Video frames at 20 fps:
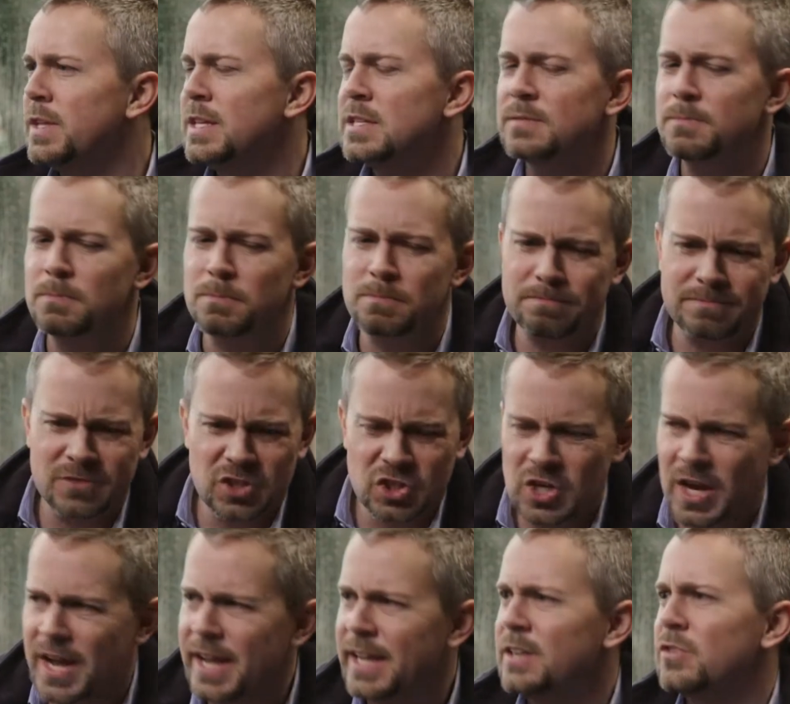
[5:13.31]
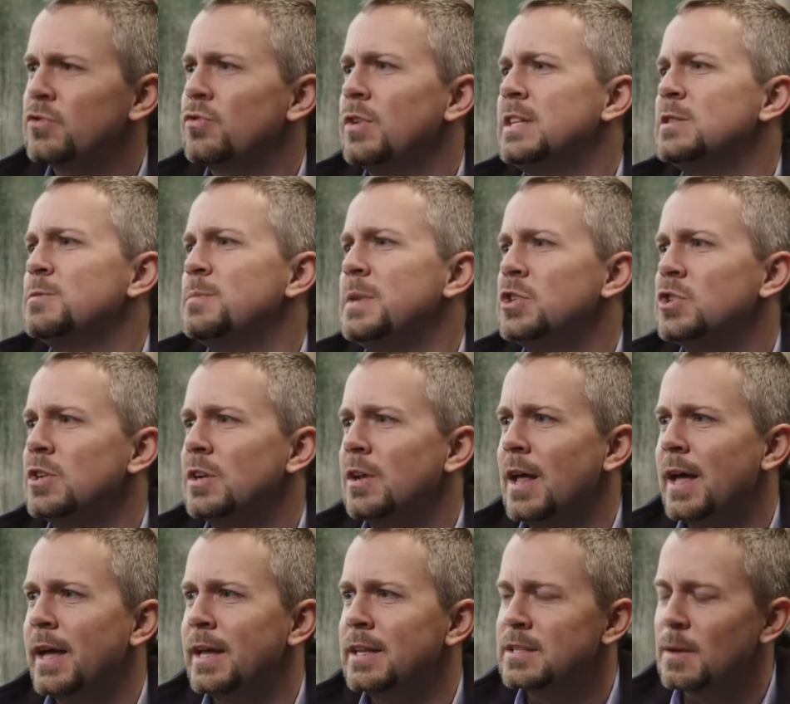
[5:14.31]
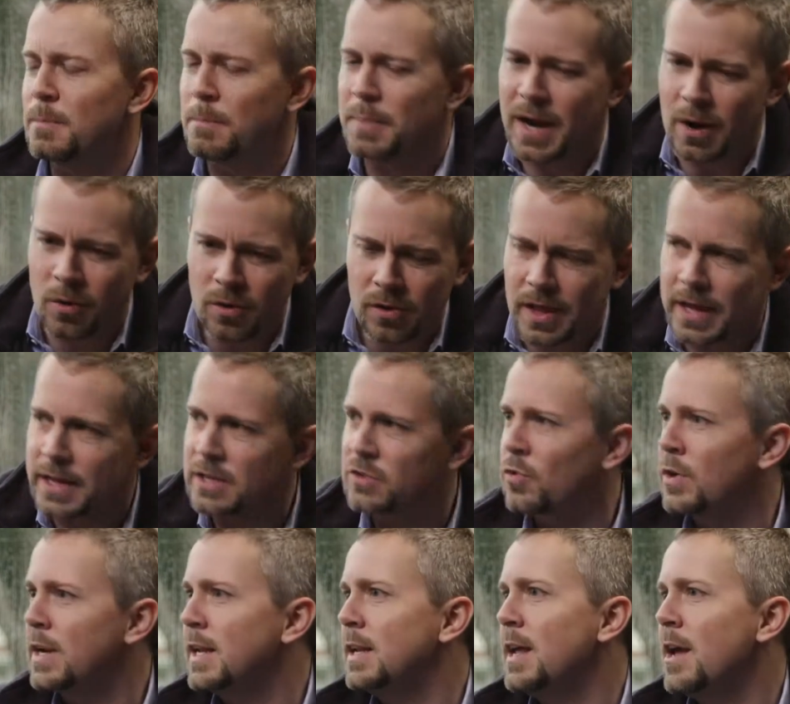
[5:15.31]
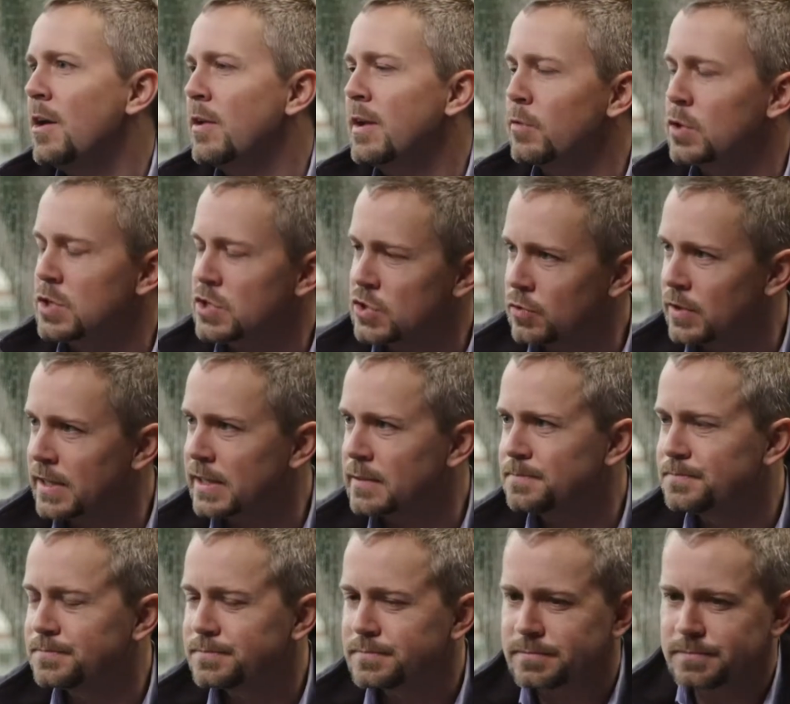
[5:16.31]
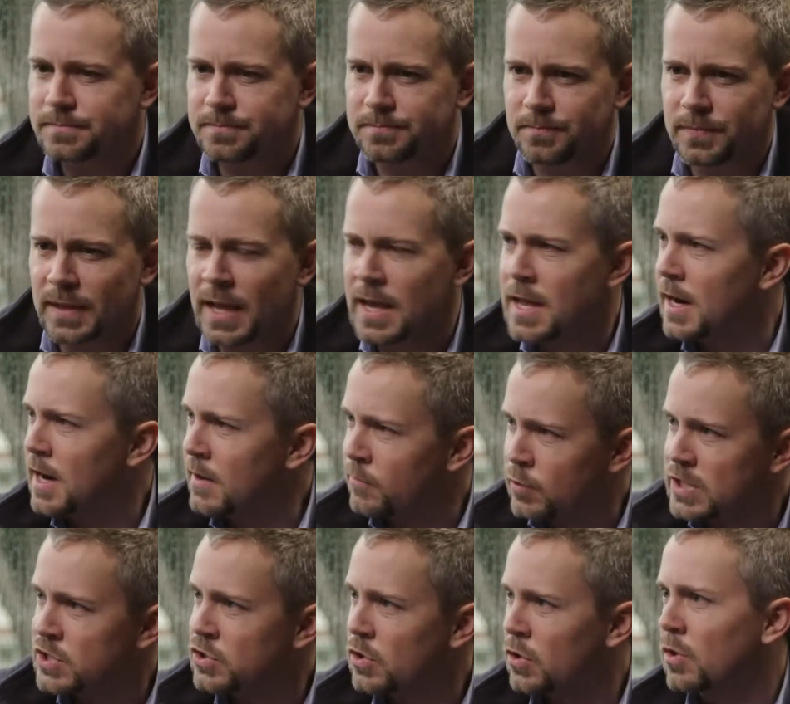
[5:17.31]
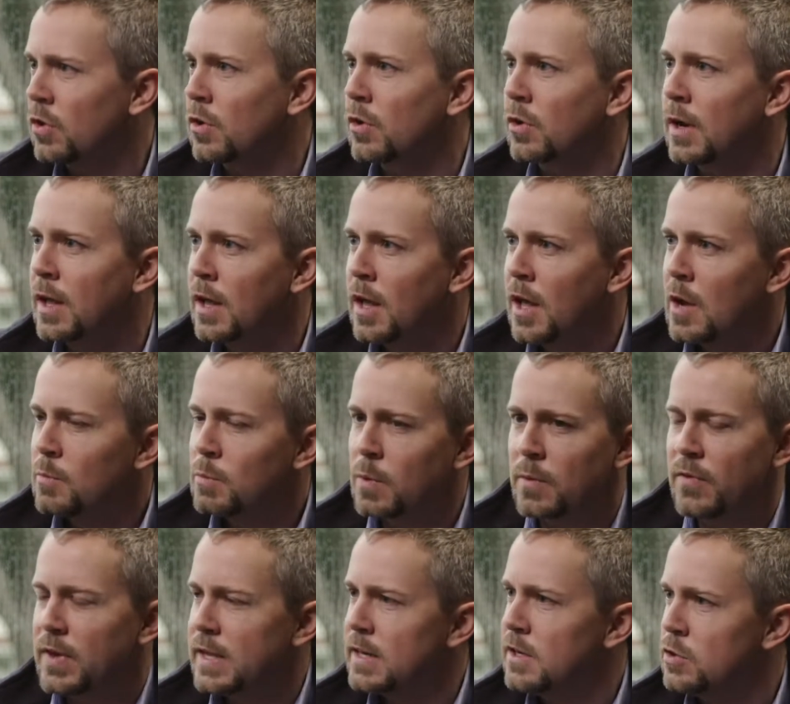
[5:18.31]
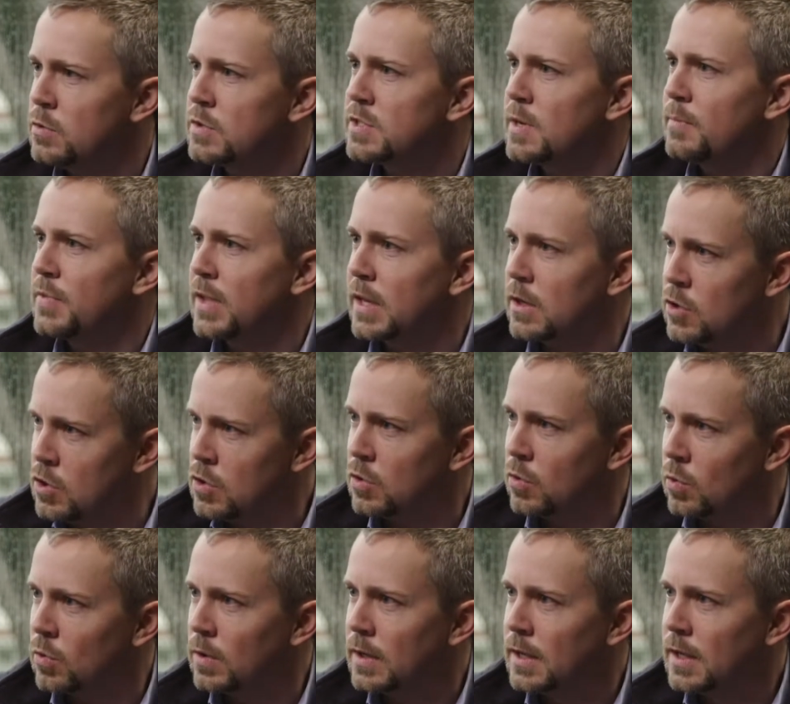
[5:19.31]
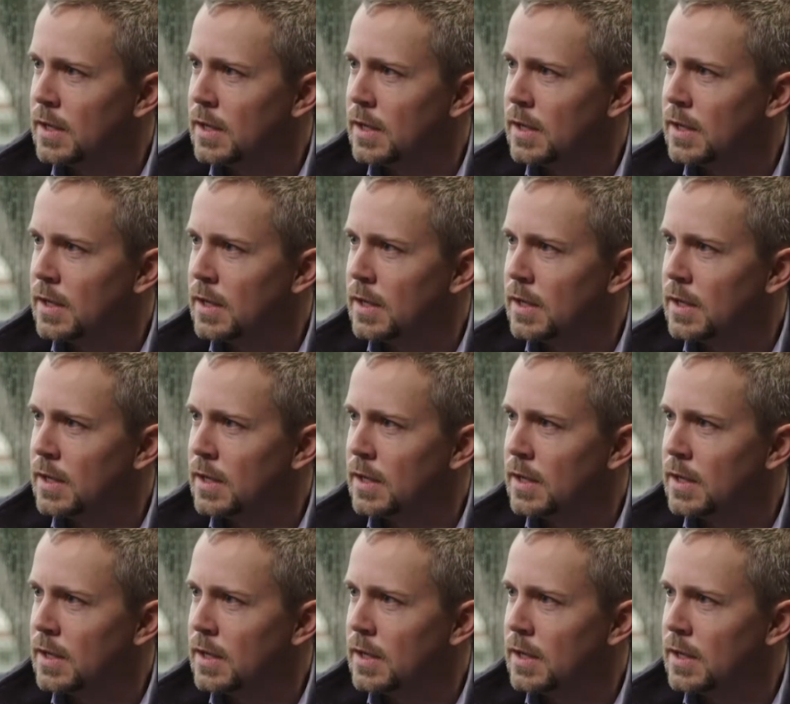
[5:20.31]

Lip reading: these giant transmission lines and power lines running down every street. And at every turn, we've had to do something new